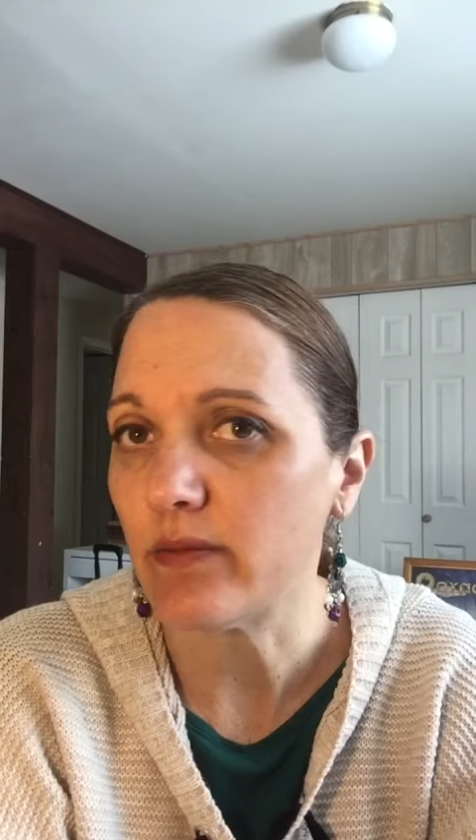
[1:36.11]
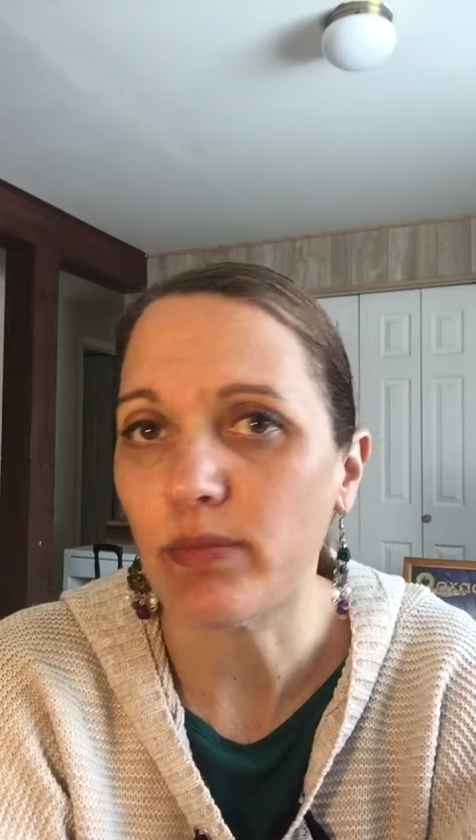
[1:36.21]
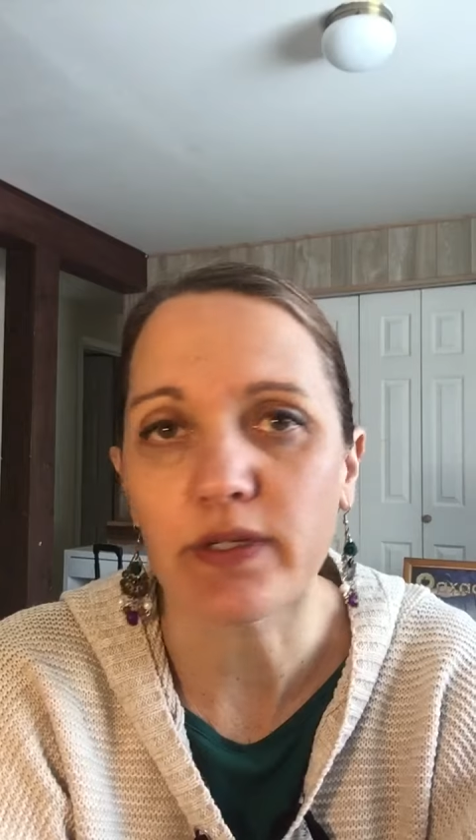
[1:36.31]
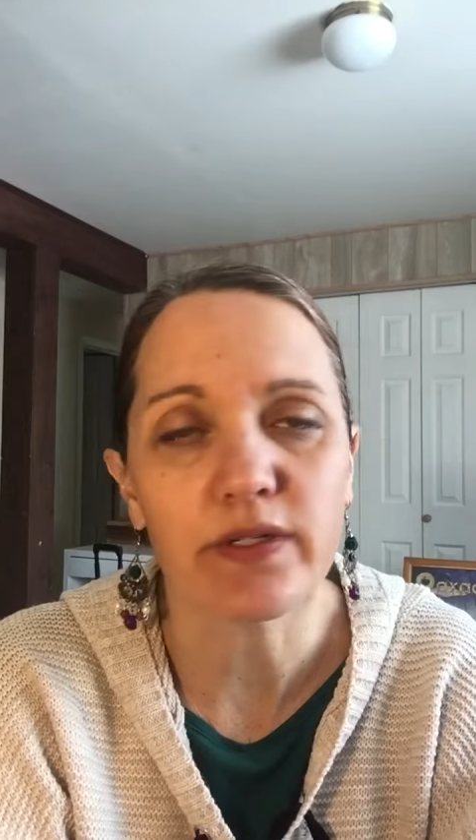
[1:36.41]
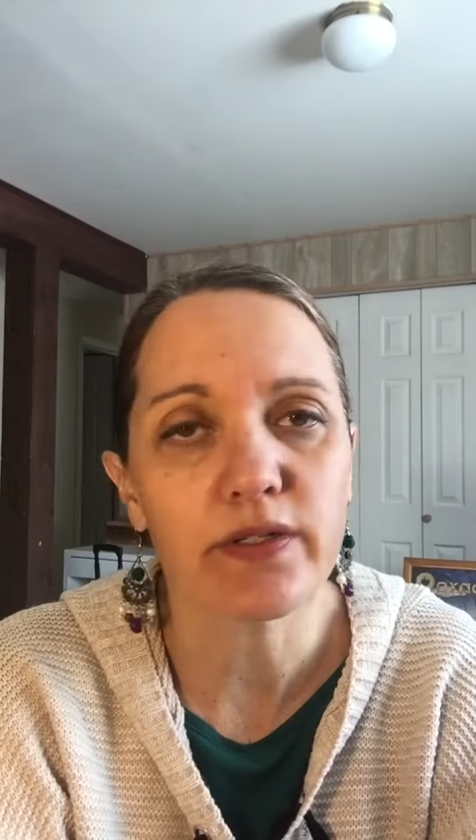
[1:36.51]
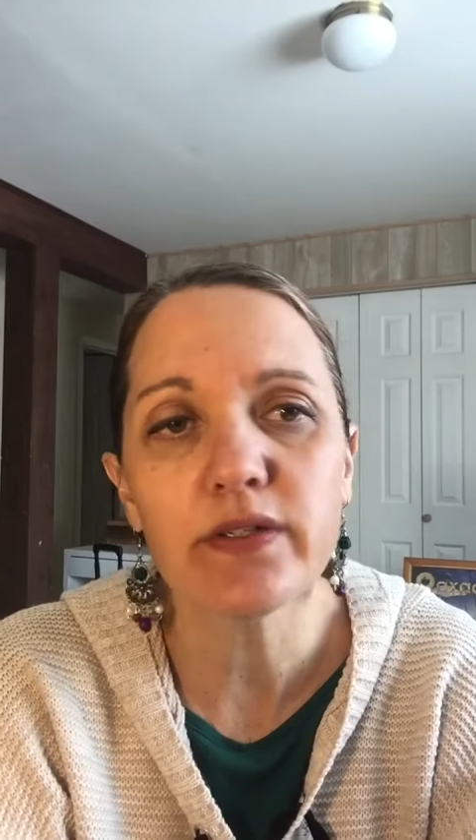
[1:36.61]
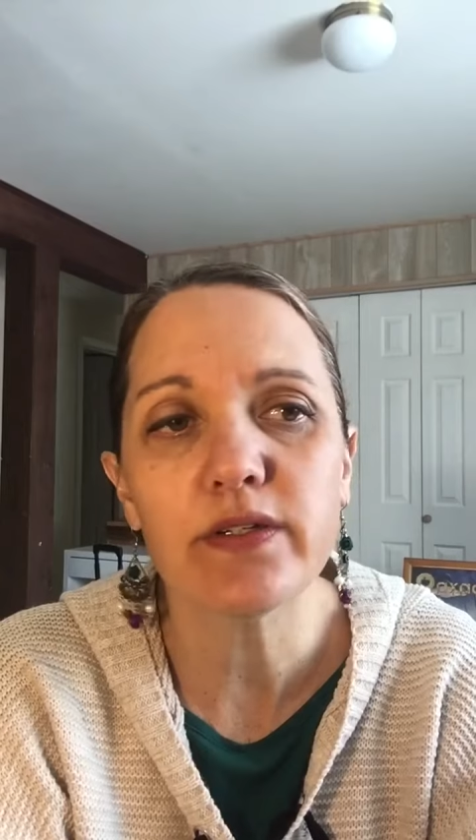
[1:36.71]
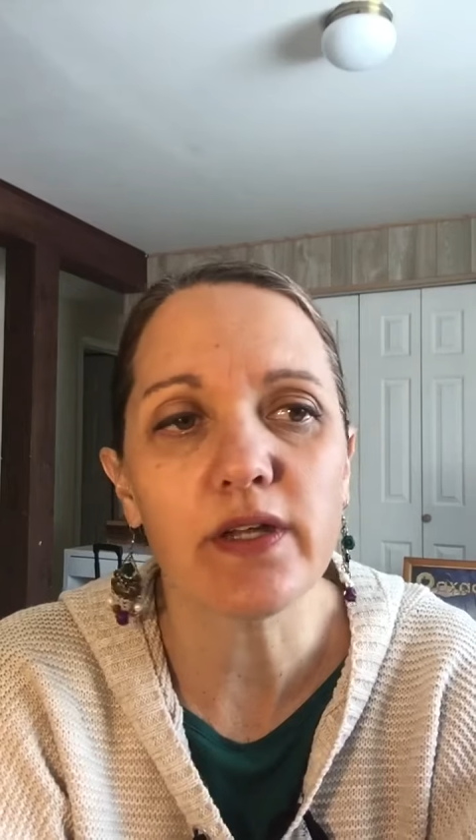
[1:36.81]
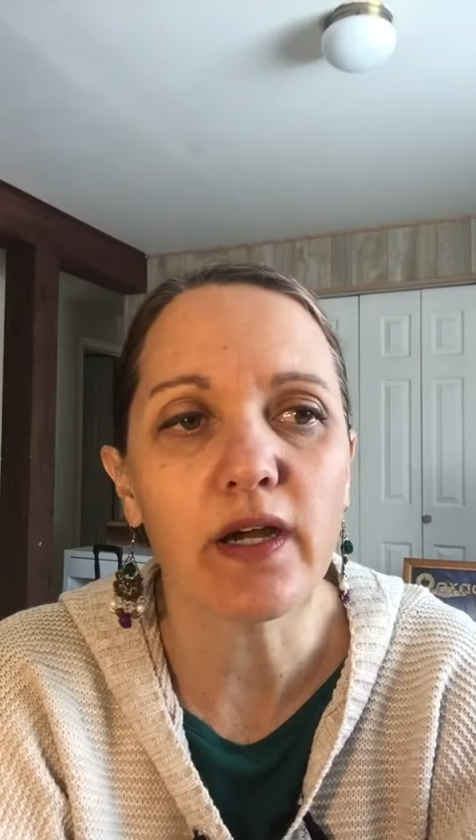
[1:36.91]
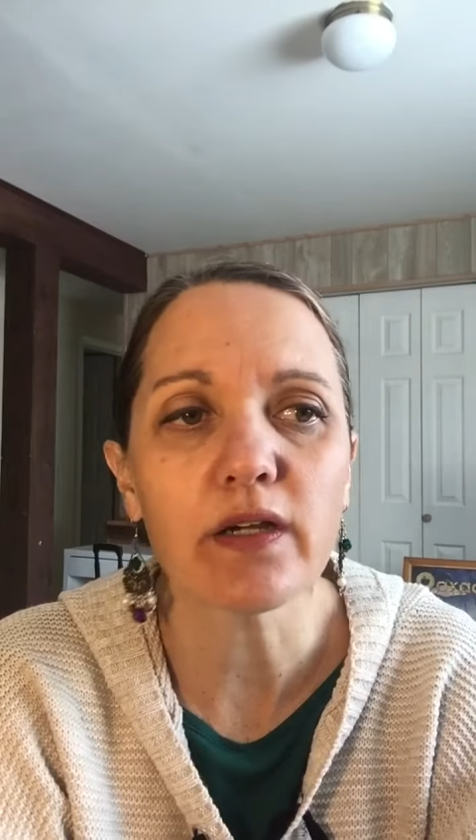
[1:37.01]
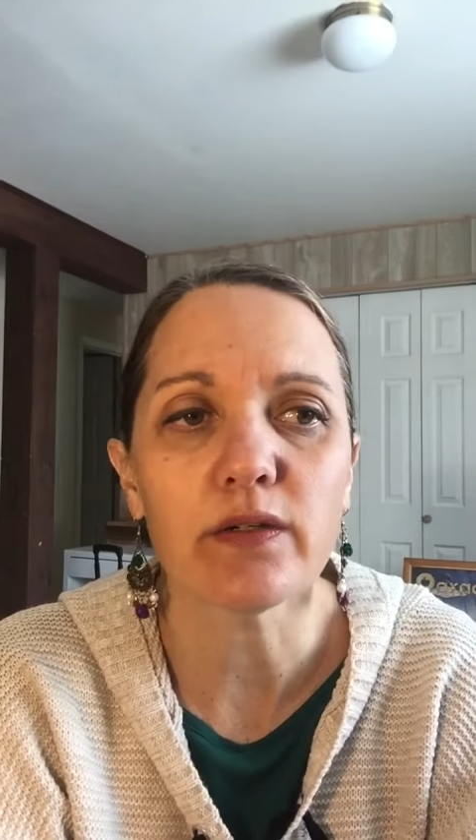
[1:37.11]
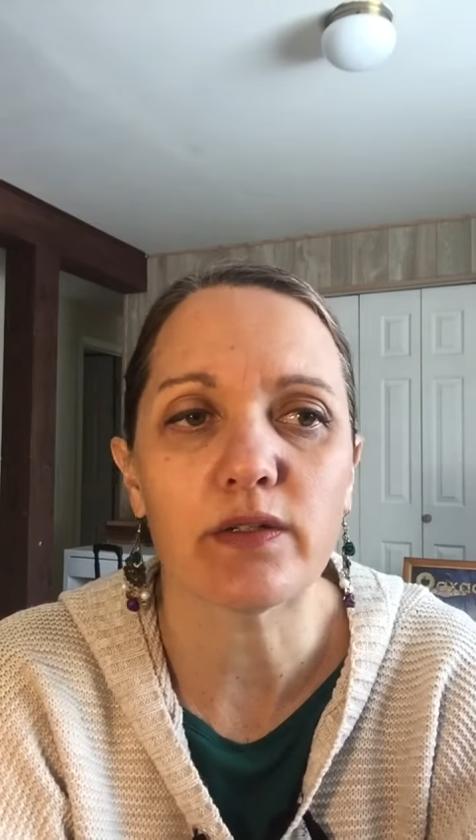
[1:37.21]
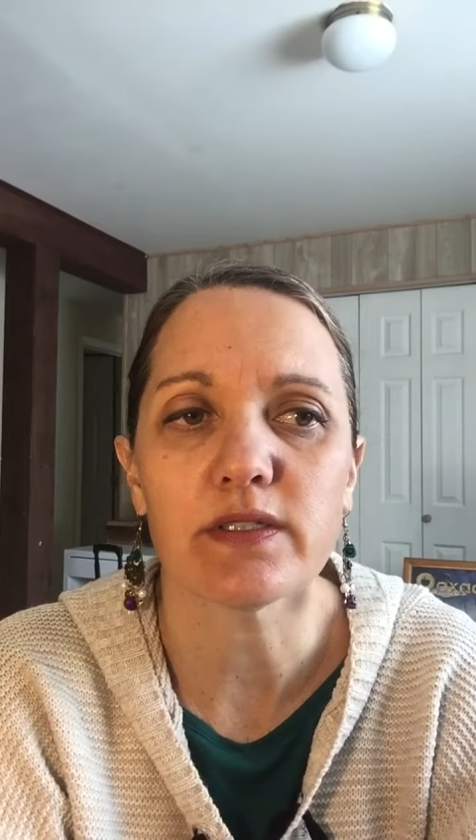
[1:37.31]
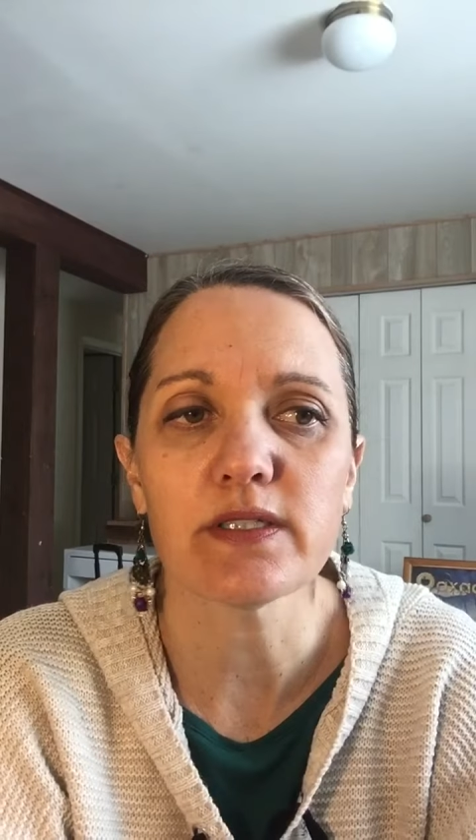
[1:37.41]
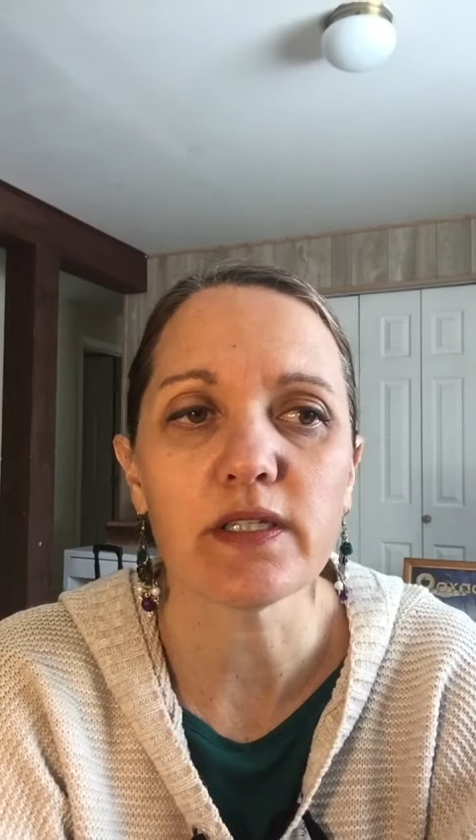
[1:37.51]
but could not go to
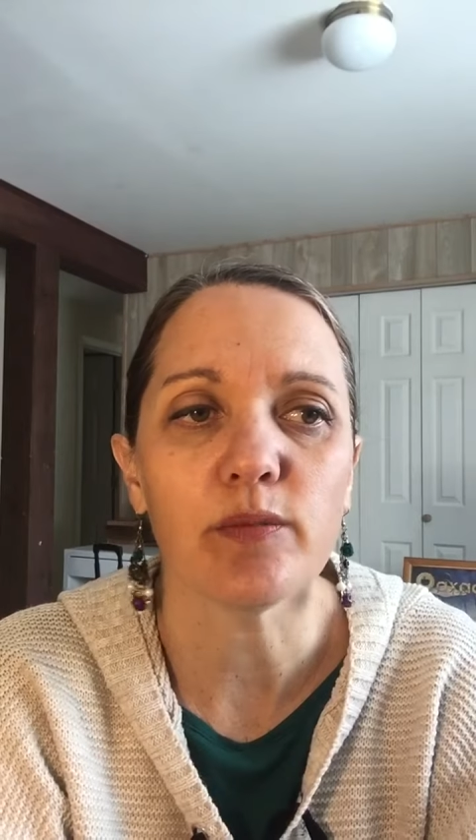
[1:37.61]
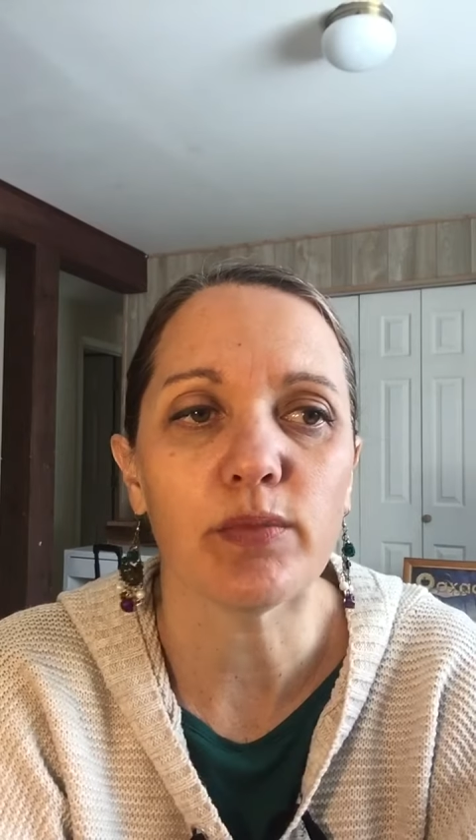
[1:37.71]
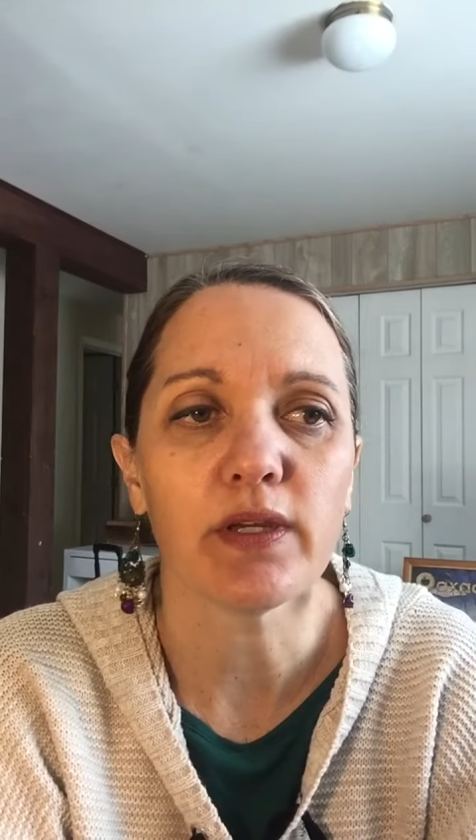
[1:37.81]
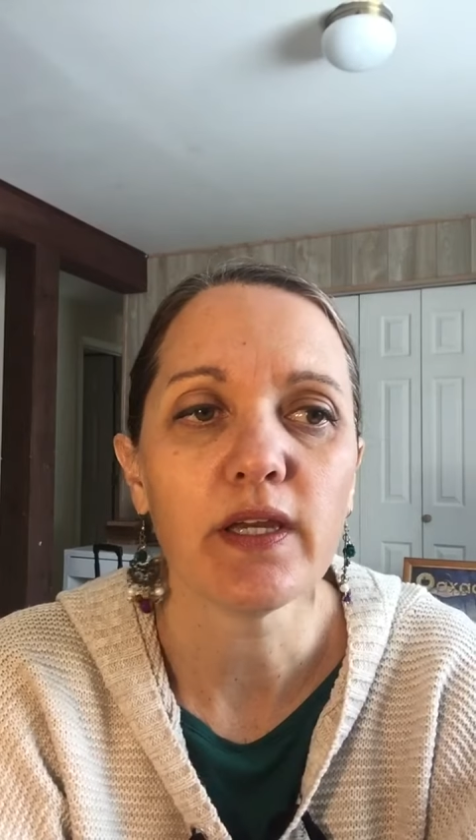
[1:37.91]
sleep.